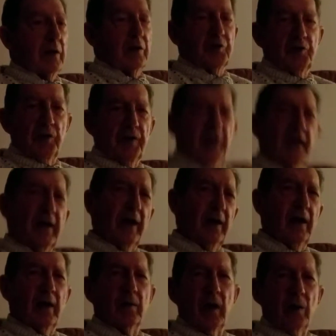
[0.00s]
So then
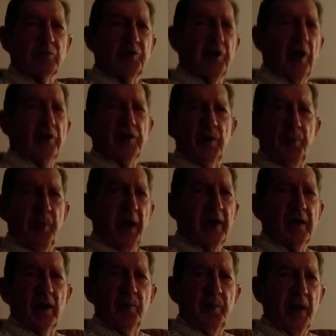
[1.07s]
I'm starting to pick
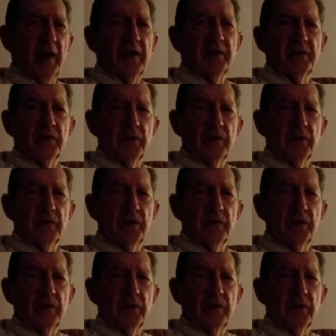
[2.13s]
up on